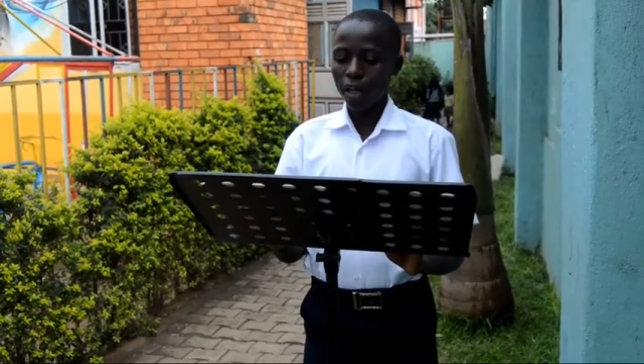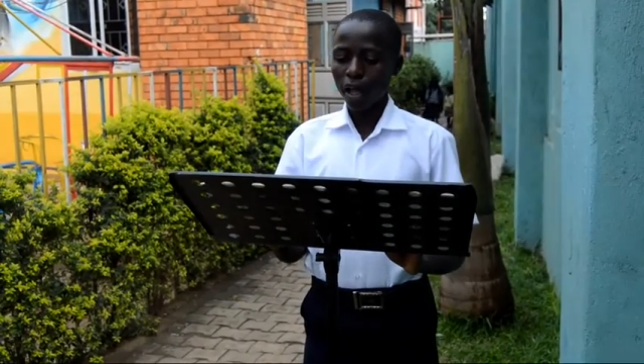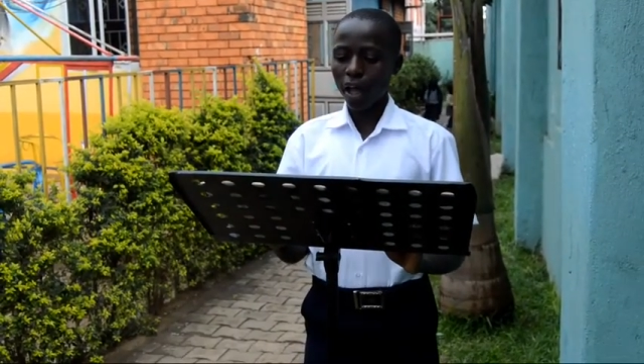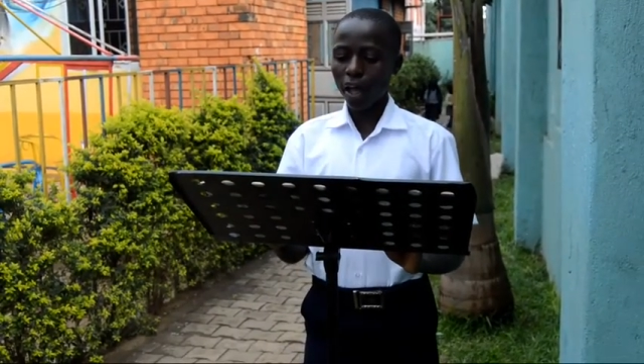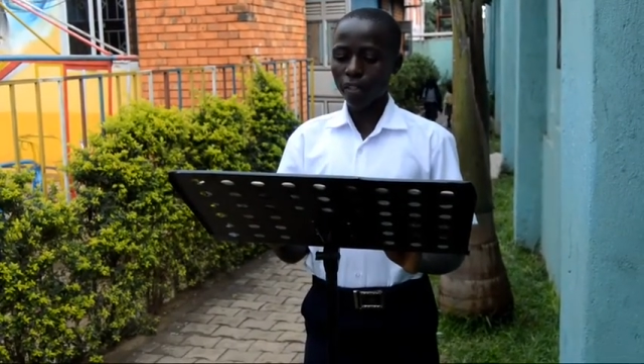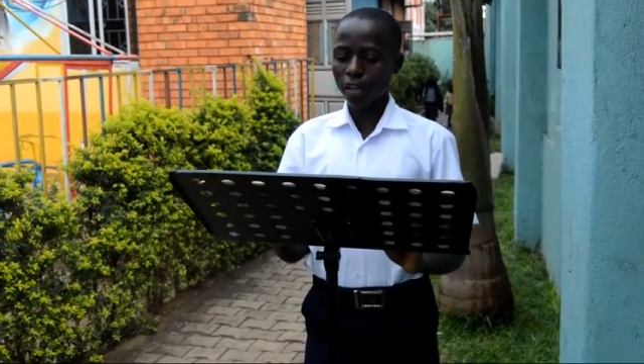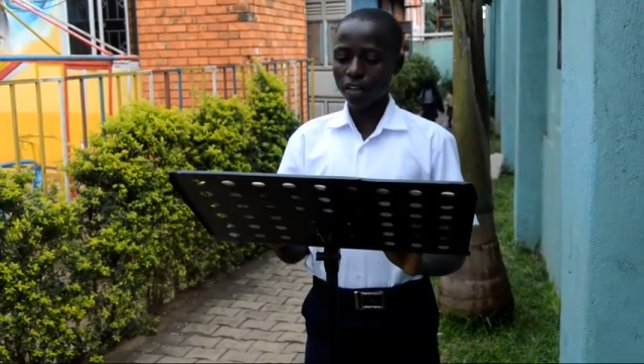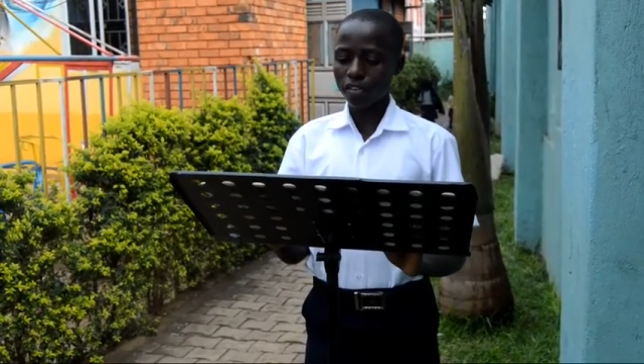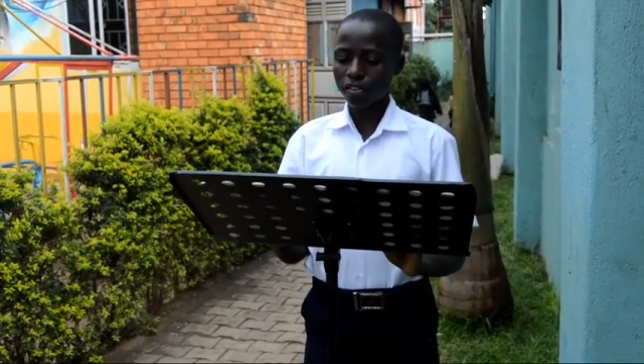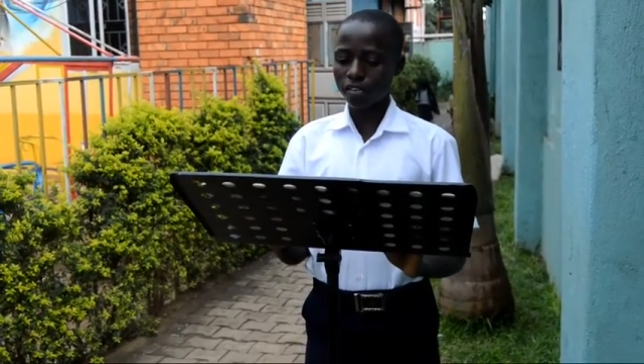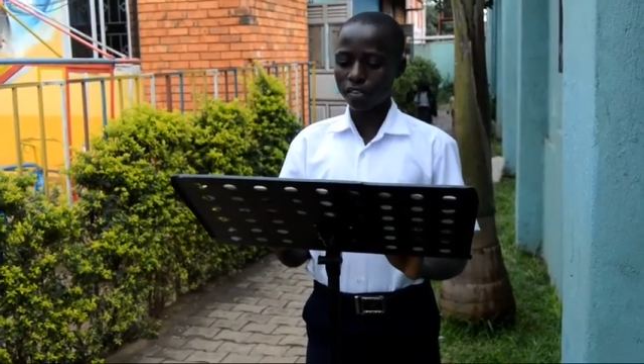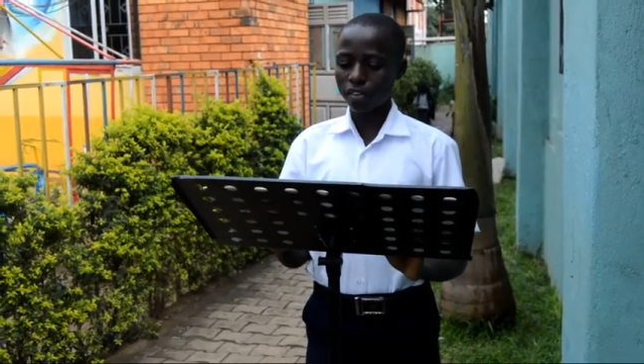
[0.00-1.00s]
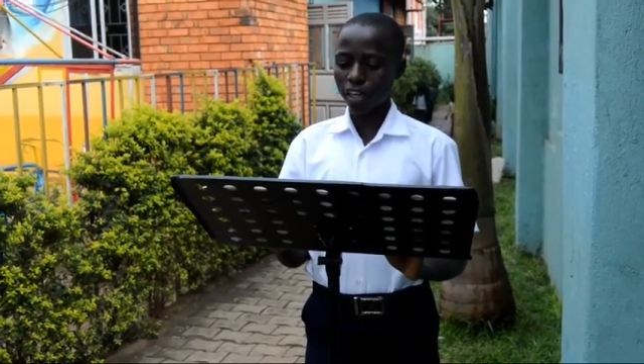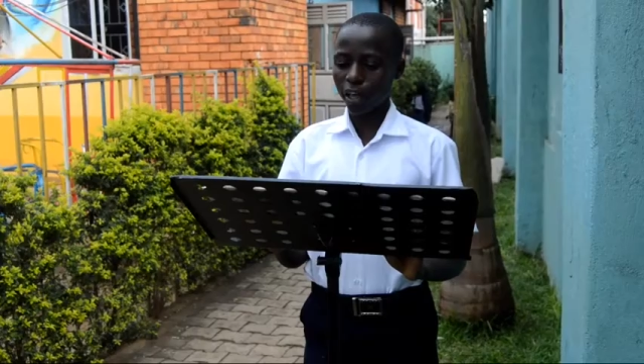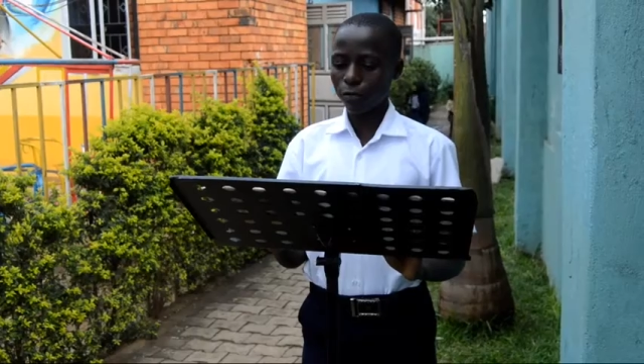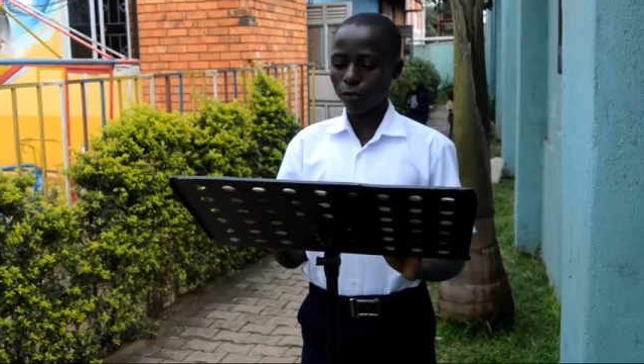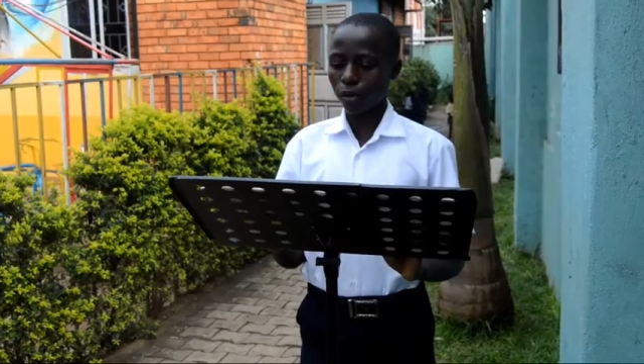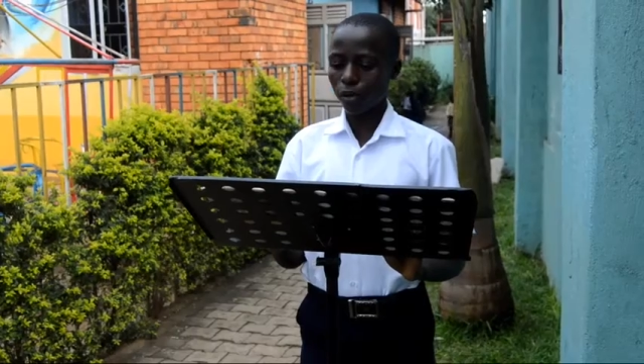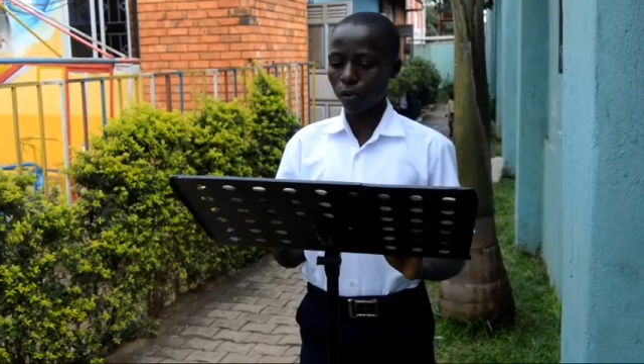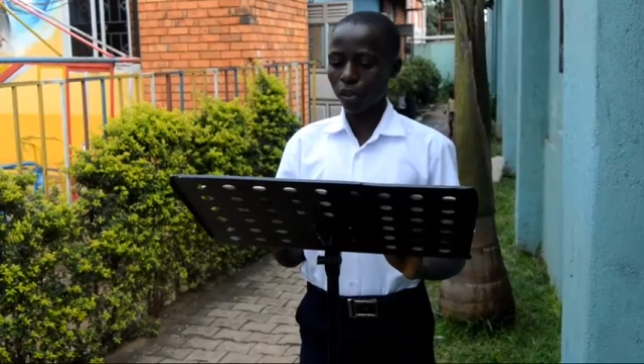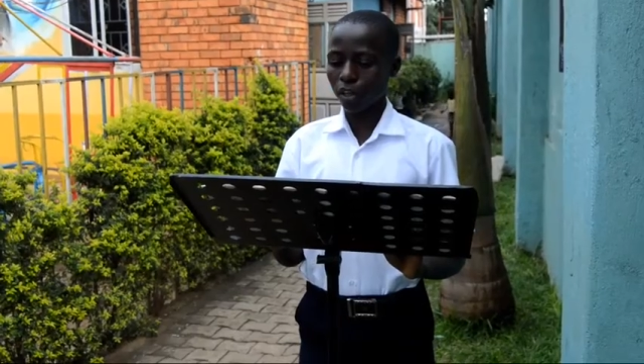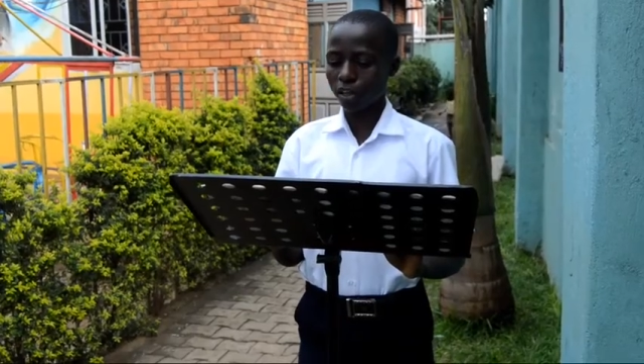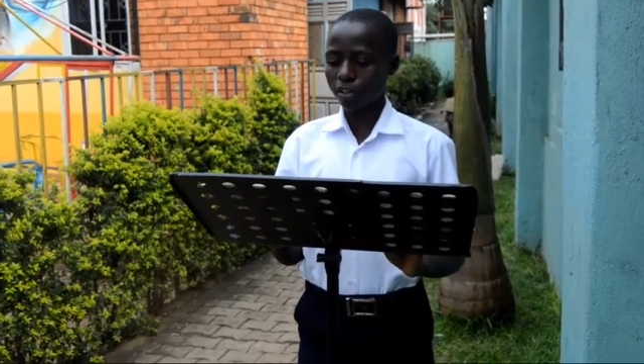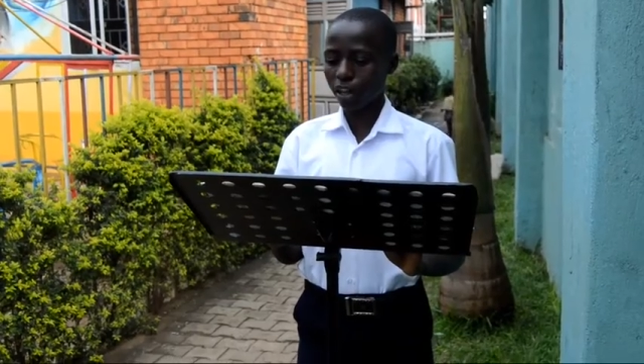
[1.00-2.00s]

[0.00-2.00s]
Others came following it